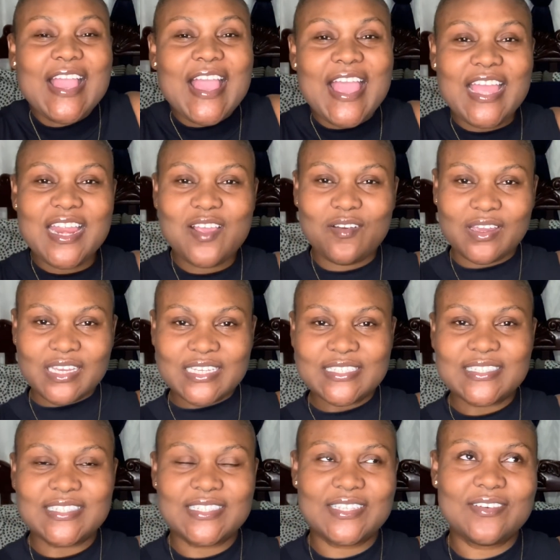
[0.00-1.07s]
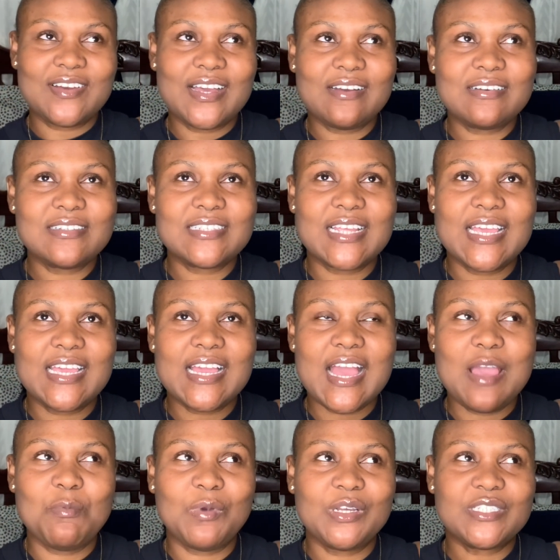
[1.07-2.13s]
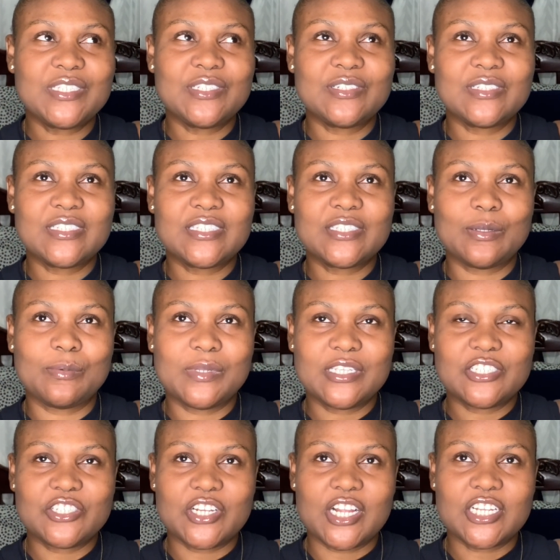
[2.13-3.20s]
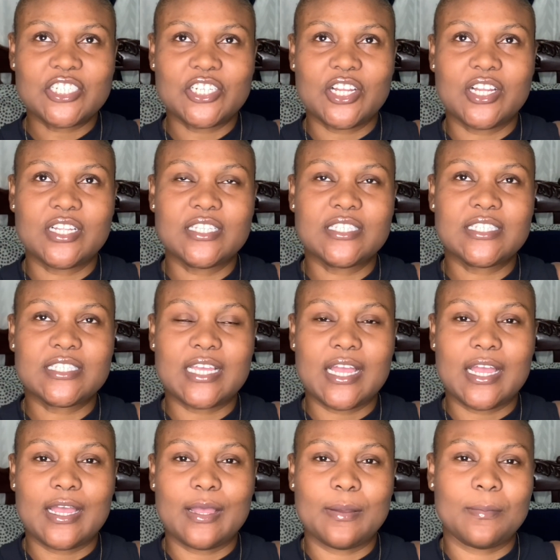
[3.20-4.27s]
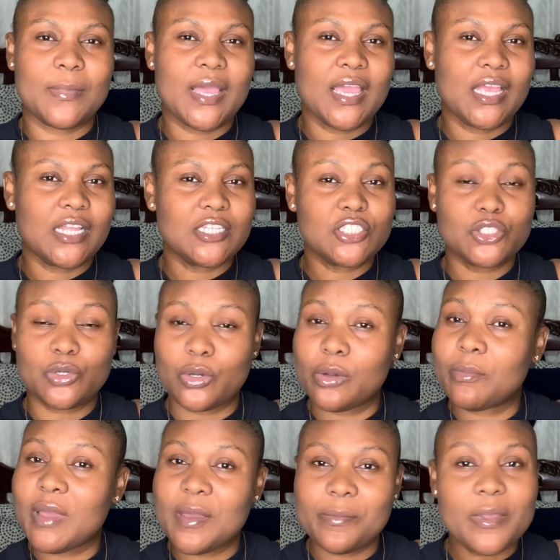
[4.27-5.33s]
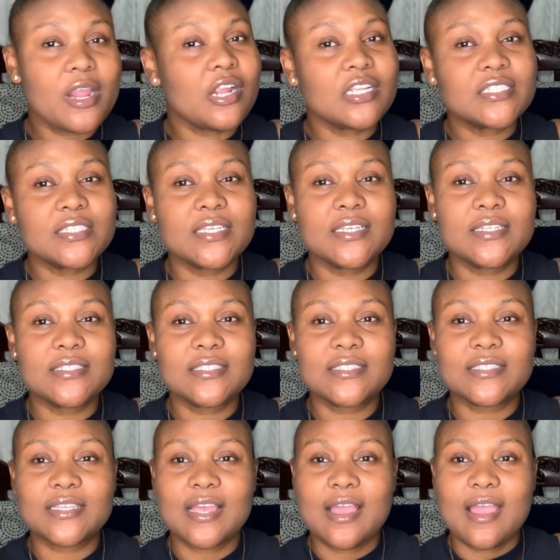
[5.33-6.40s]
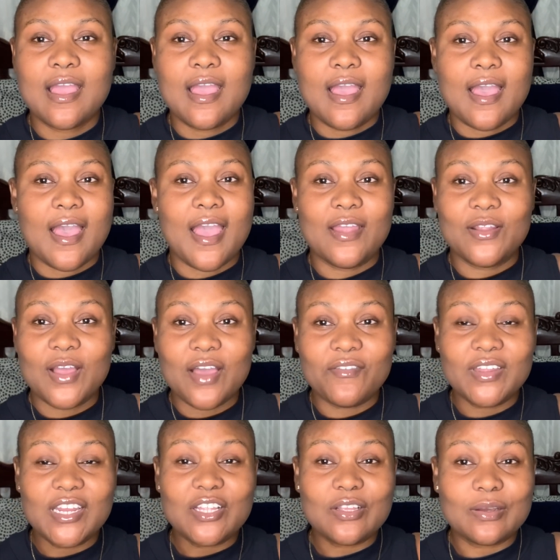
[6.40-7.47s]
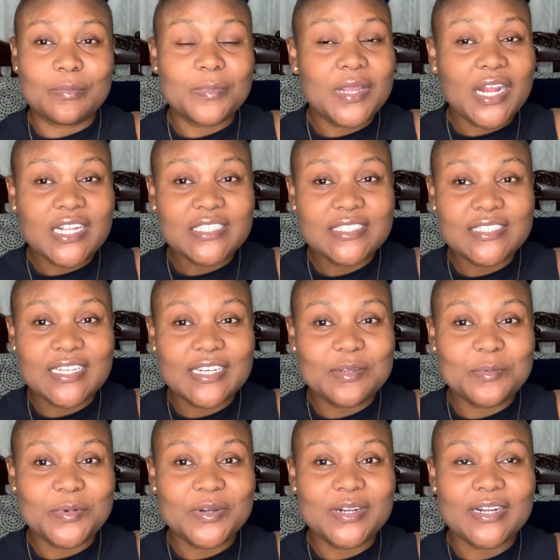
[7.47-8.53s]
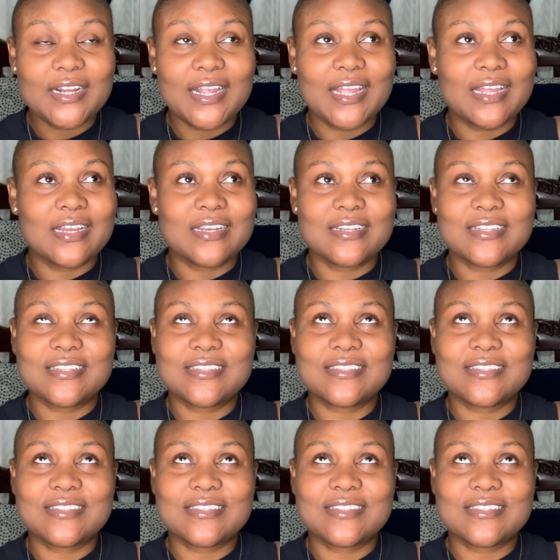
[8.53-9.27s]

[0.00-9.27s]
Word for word: Anyways, so I was like, I'm cutting out some distractions. Um, I took out my piercings. I don't have any tongue piercing anymore and